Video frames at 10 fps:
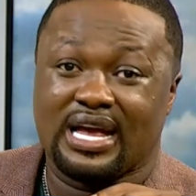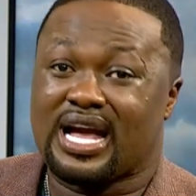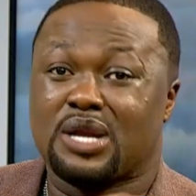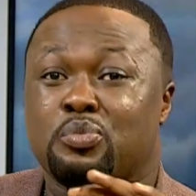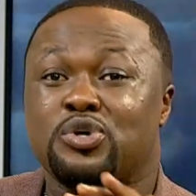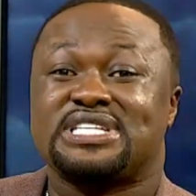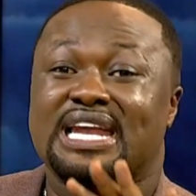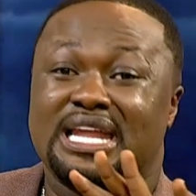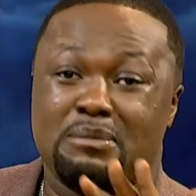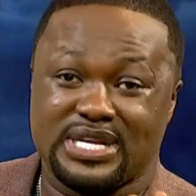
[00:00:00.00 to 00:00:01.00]
can put a
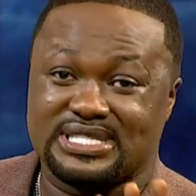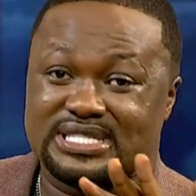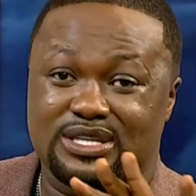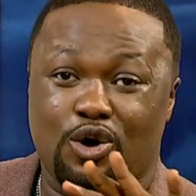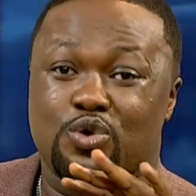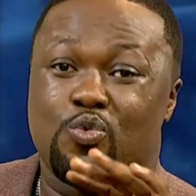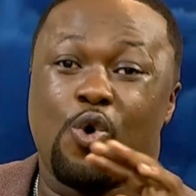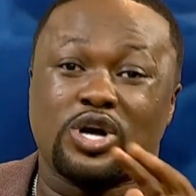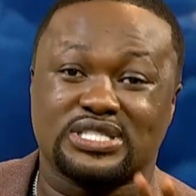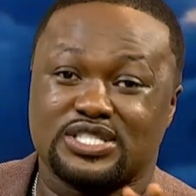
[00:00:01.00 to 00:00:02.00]
limit on
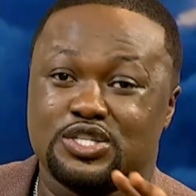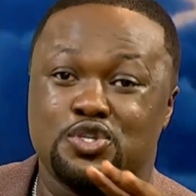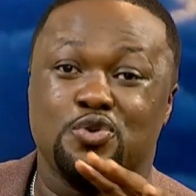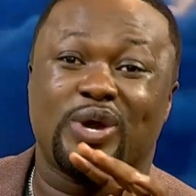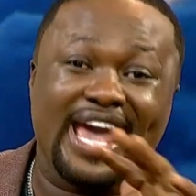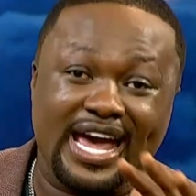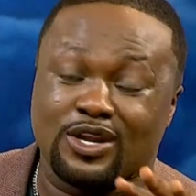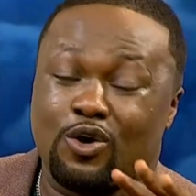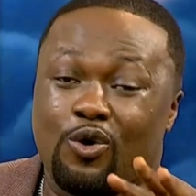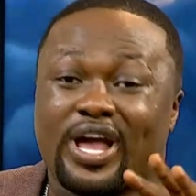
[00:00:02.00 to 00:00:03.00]
what you
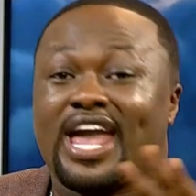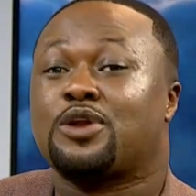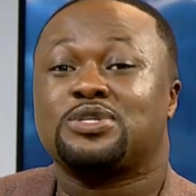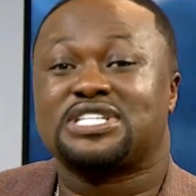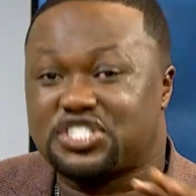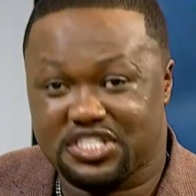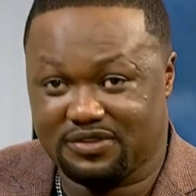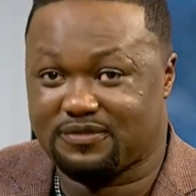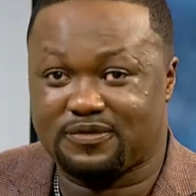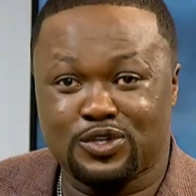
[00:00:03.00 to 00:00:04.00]
can or cannot achieve.